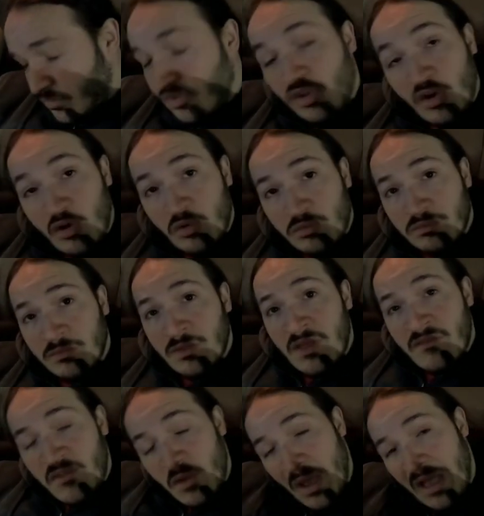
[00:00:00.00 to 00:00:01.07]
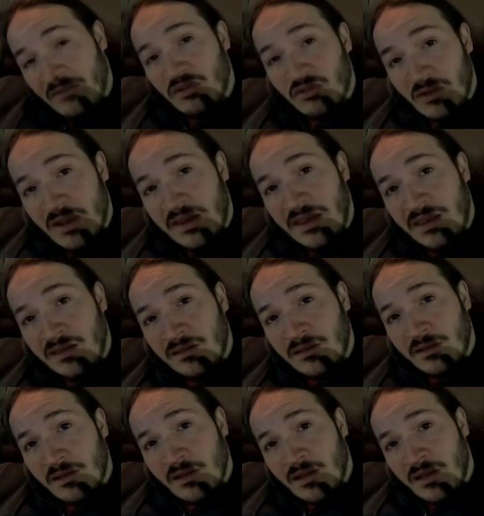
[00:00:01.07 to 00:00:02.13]
So, if you haven't already,
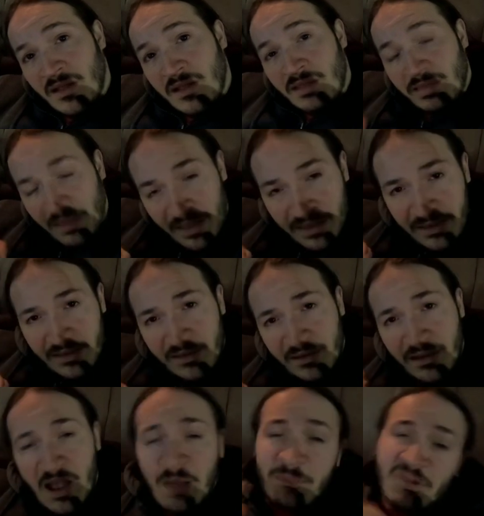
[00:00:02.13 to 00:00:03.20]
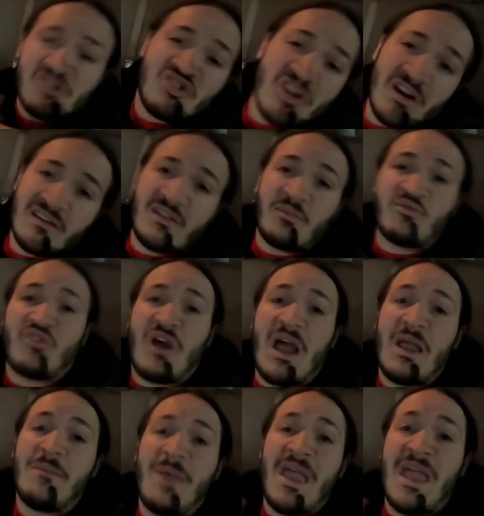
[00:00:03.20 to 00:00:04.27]
like, comment, share, and subscribe.